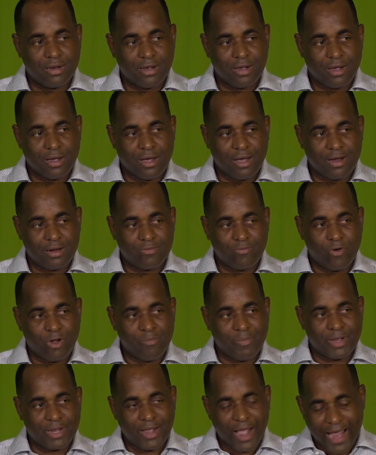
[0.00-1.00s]
and we'll
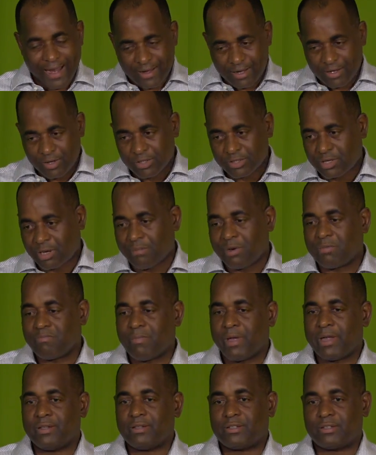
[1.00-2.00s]
be guiding those
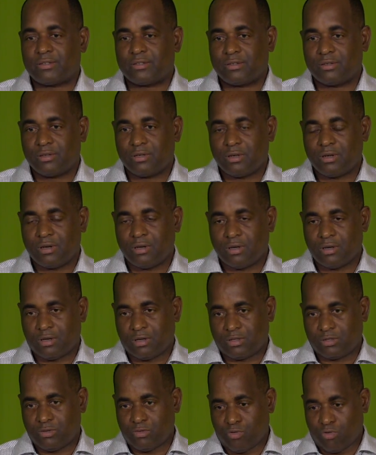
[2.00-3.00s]
commitments
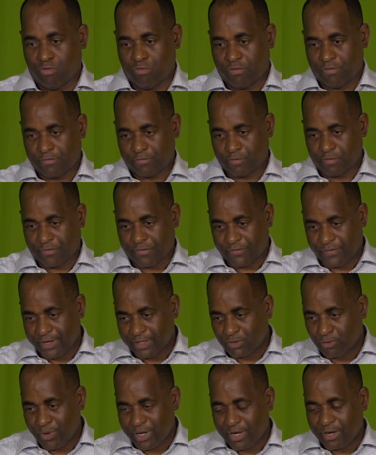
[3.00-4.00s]
to
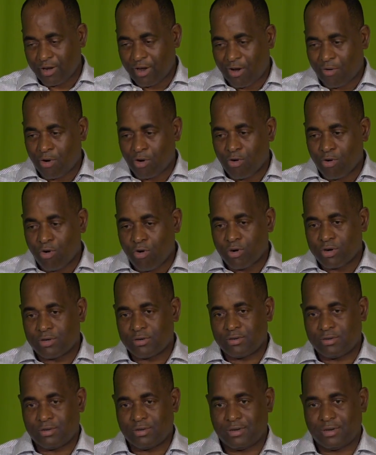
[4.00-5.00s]
fit within our
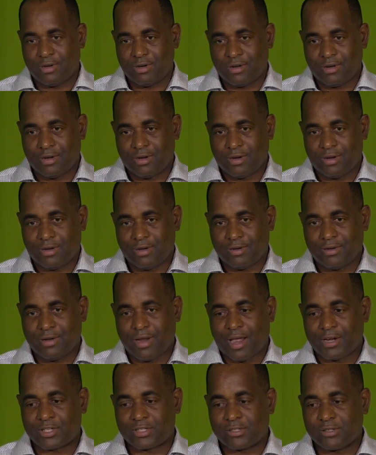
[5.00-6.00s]
own
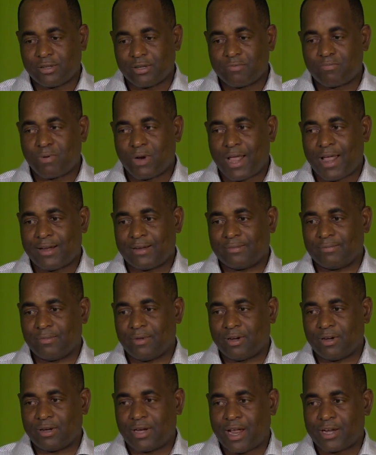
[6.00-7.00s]
national plan
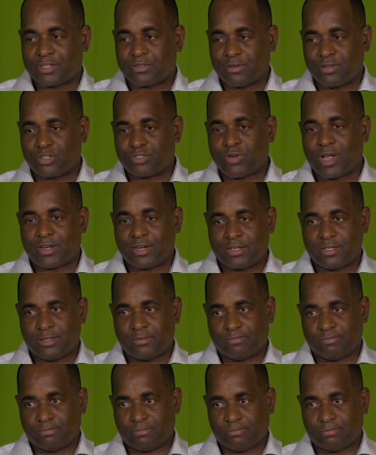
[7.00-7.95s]
and national strategy.